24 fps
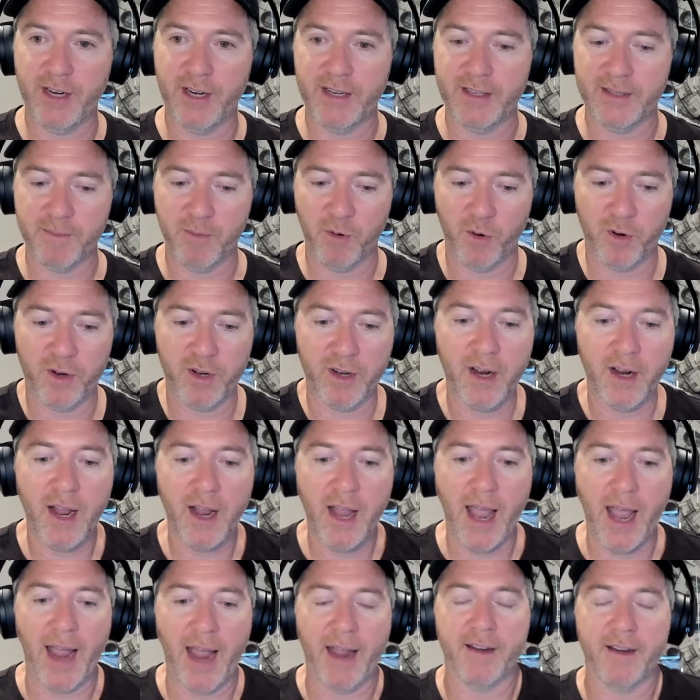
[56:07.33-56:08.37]
is important.
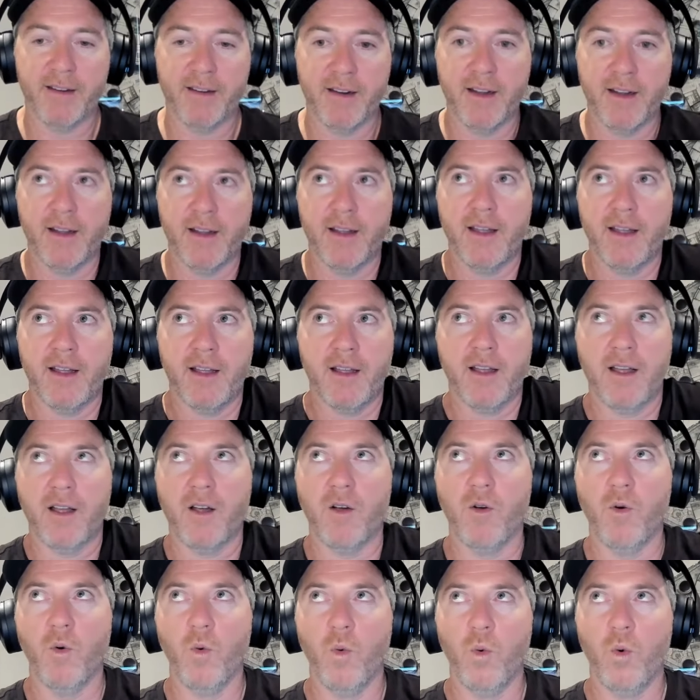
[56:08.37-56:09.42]
And
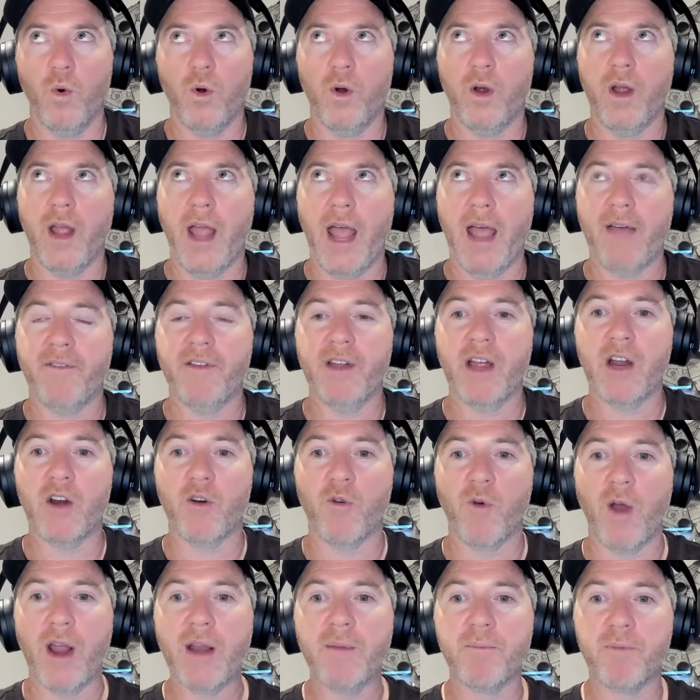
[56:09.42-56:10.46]
having a
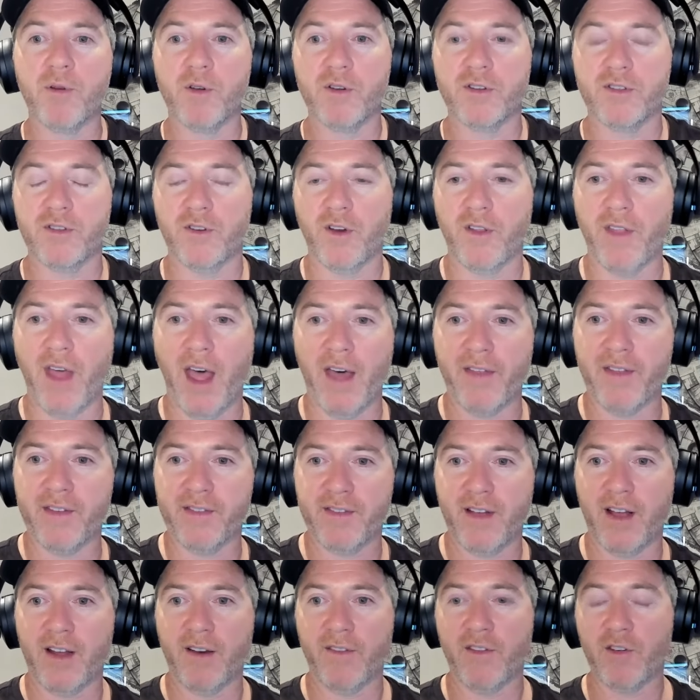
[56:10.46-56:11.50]
great person on the other
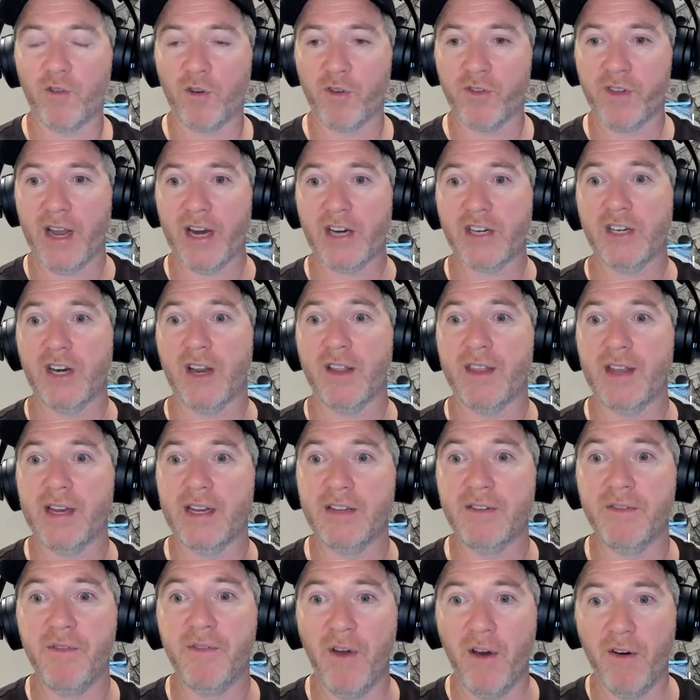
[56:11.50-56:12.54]
side of the transaction, I think,
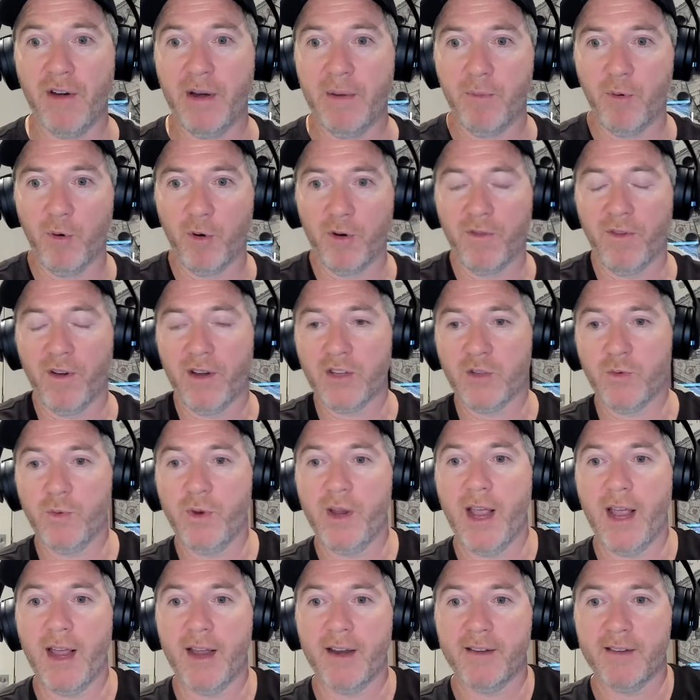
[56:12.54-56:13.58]
is very important for us. We
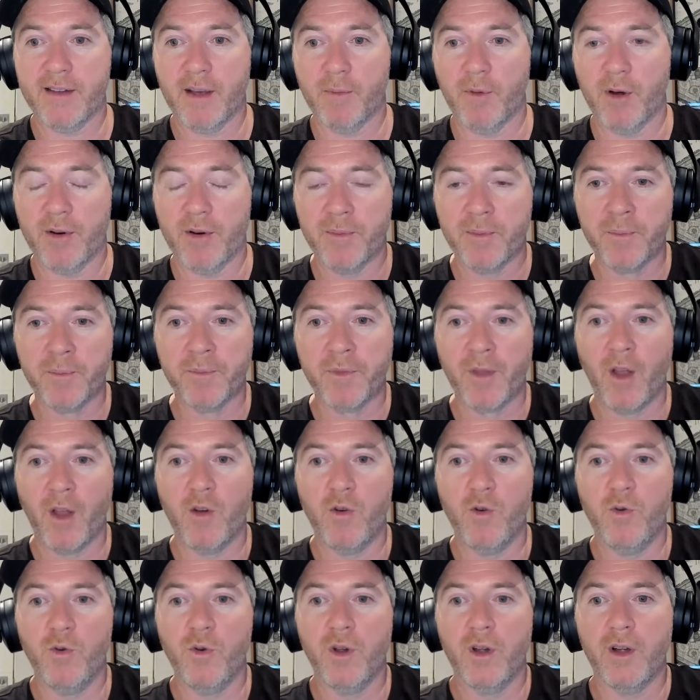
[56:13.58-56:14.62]
had someone
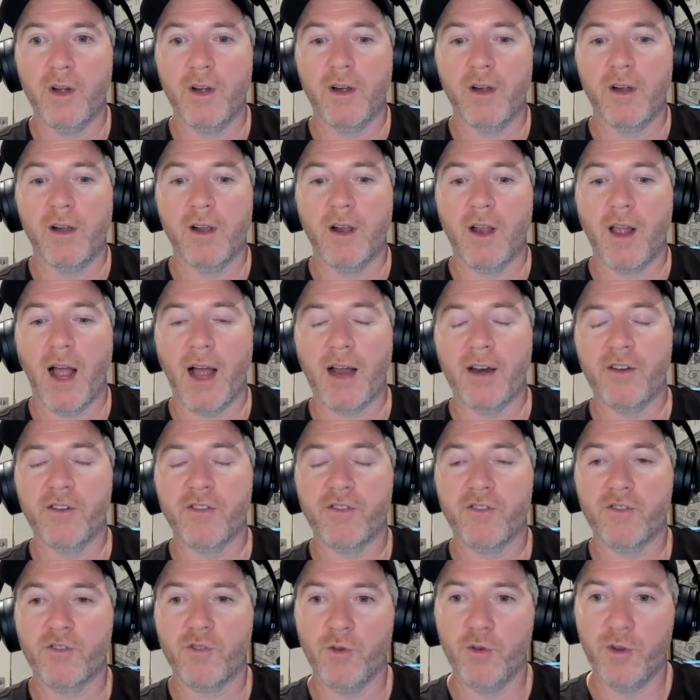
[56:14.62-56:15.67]
who
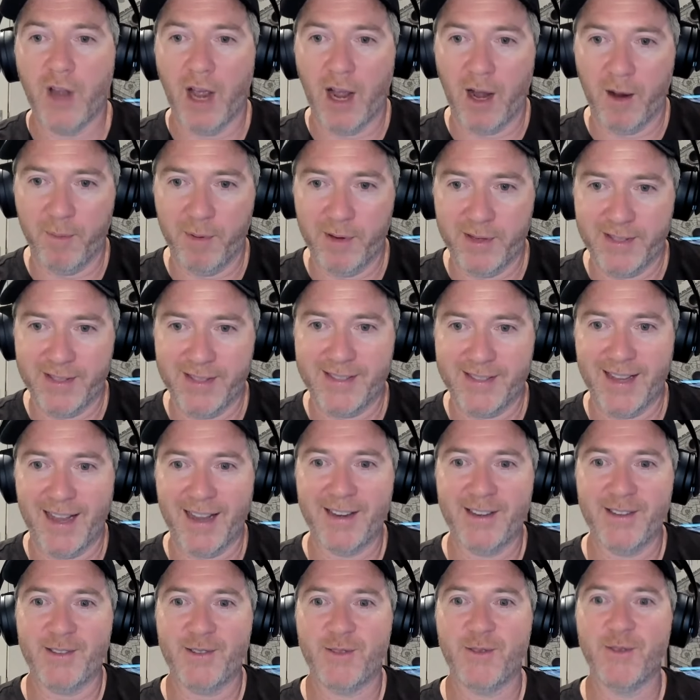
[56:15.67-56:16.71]
understood our business,
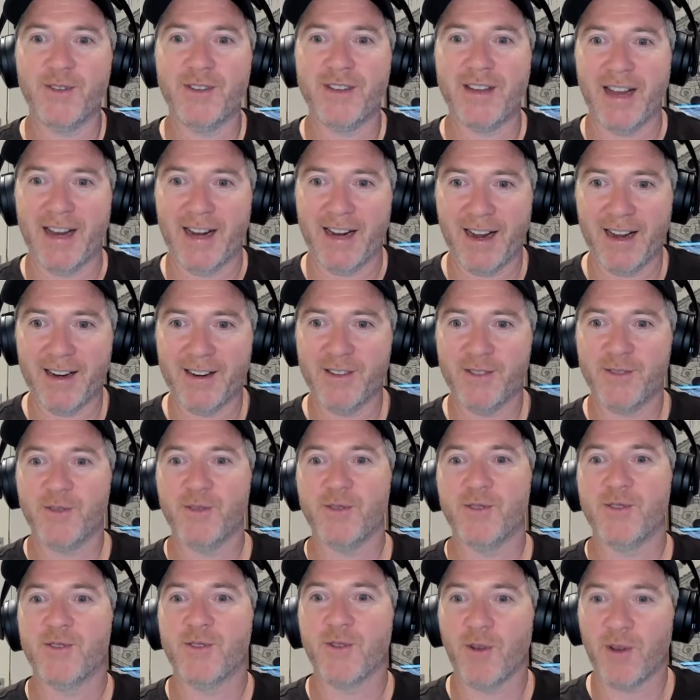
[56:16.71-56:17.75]
understood tech,
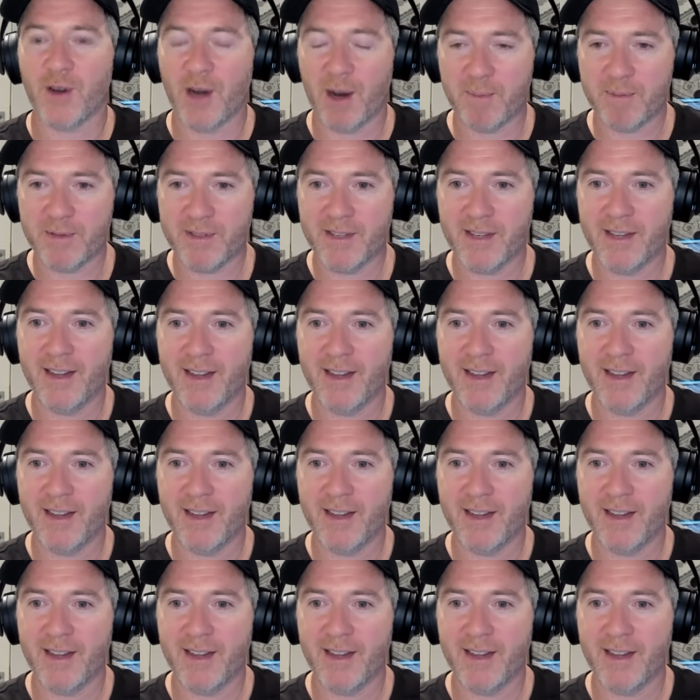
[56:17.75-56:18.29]
understood startups,